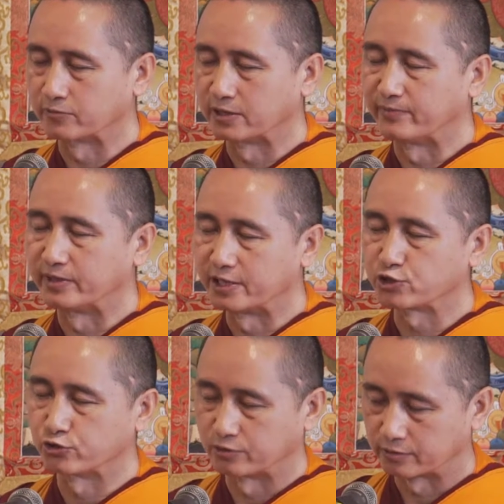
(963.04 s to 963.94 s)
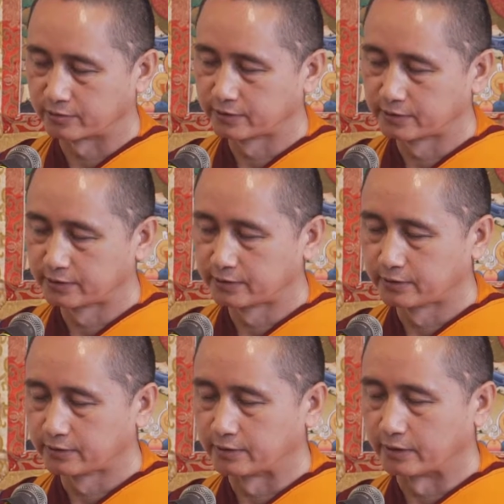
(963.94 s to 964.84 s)
of liberation
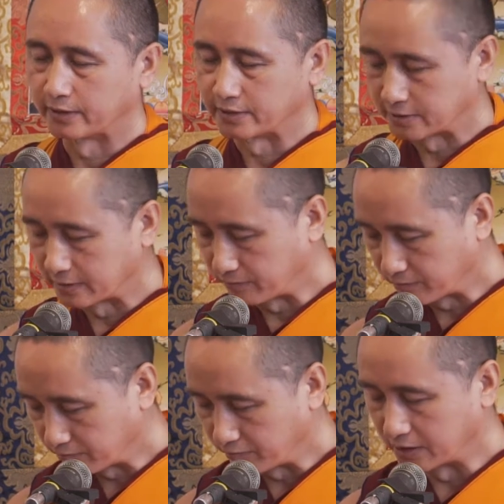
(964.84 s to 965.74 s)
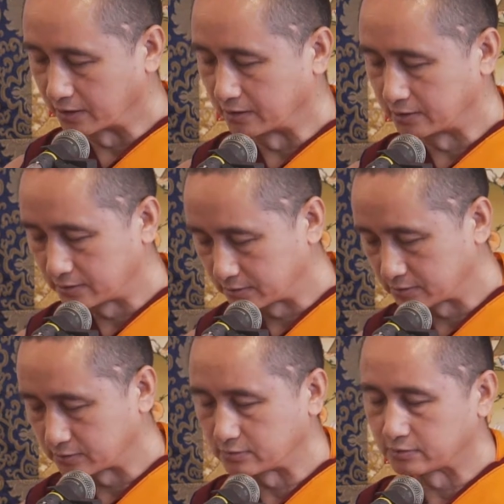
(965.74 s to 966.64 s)
uh, is the middle
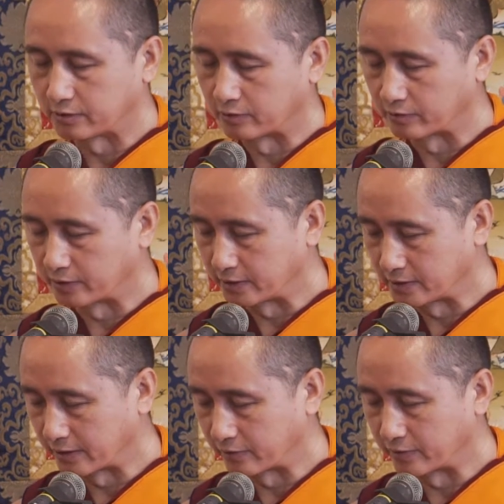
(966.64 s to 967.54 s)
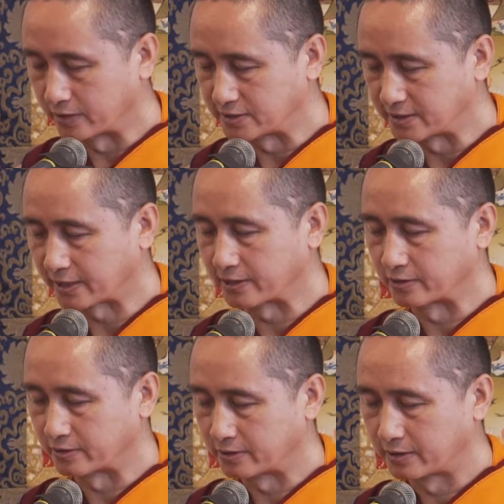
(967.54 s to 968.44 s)
or the, uh, or the
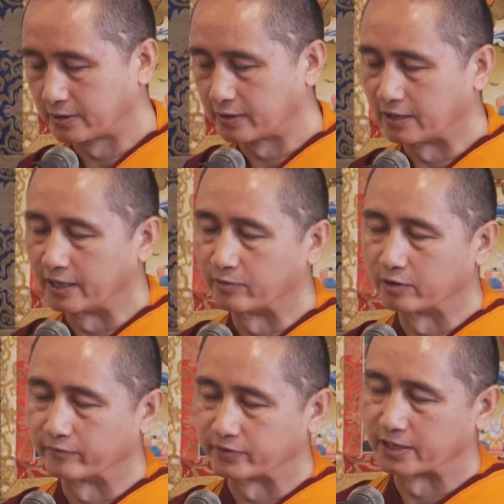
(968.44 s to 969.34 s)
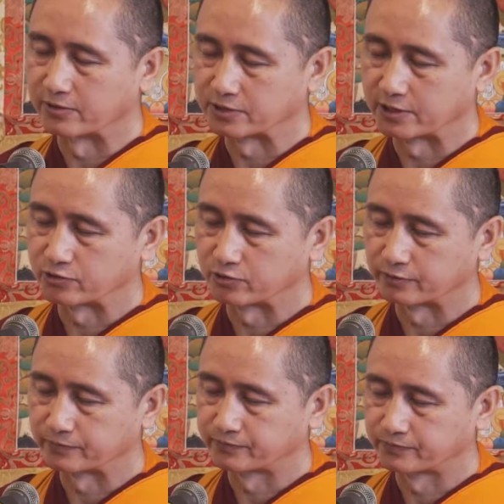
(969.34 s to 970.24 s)
second level of renunciation.
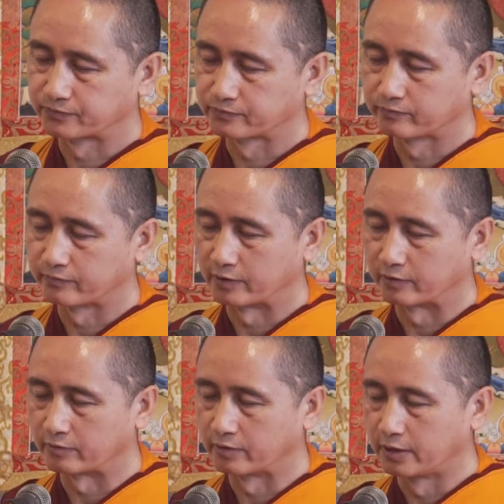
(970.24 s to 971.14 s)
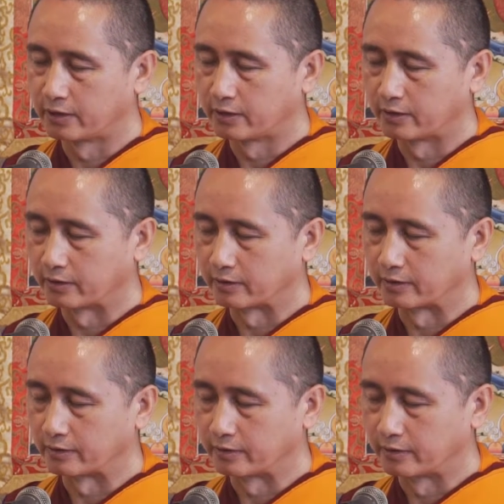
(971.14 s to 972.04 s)
You know, uh,
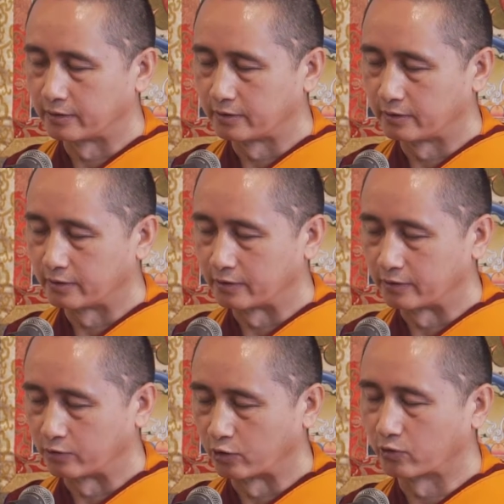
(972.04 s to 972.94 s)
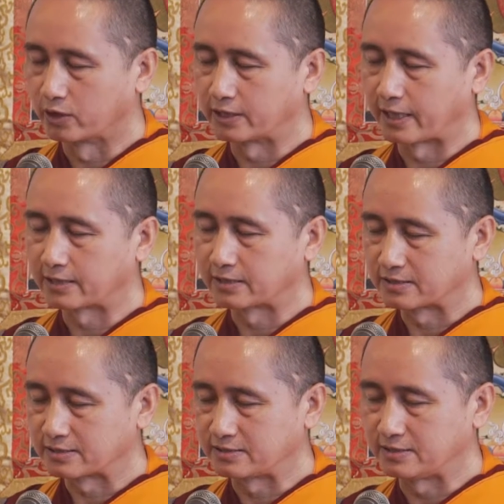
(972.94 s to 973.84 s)
uh, not only that,
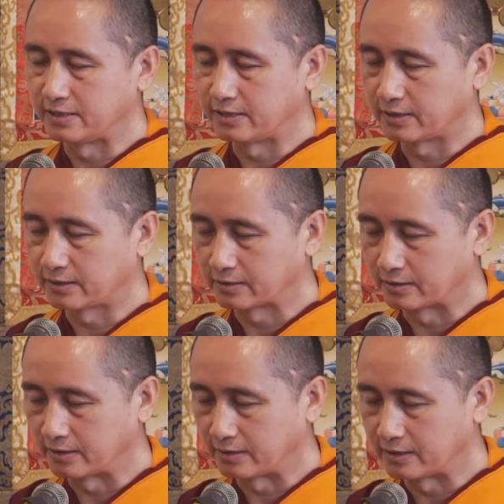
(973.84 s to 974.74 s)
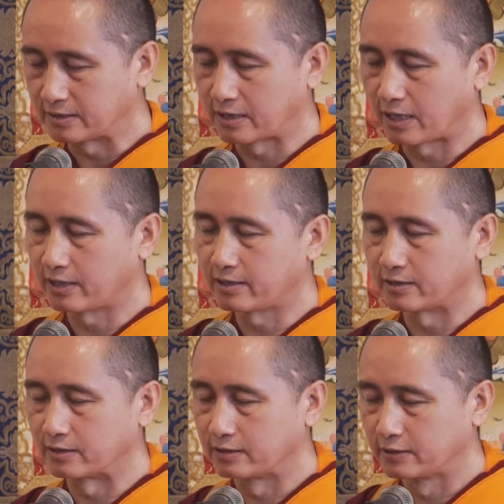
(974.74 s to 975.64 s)
seeing the
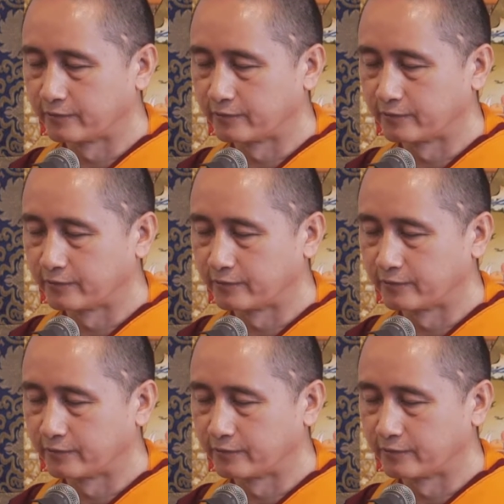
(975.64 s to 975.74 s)
entire